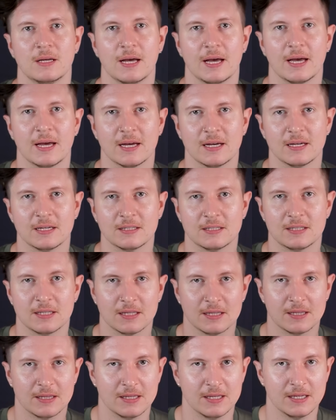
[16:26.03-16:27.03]
as
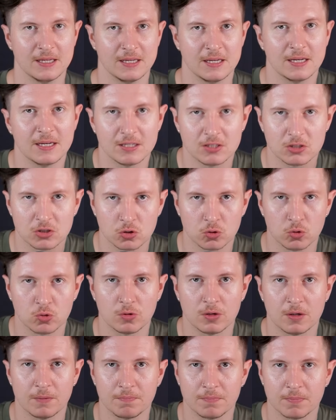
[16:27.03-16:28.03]
the
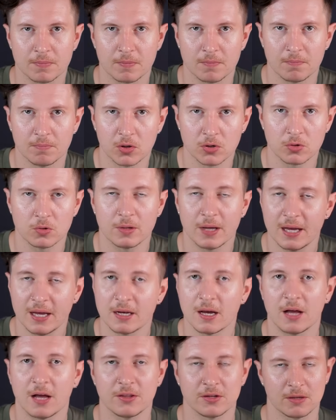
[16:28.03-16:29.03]
Sora model and
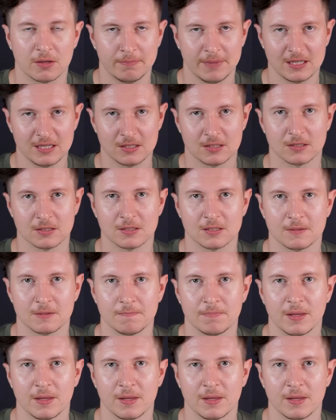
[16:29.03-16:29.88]
other competitors.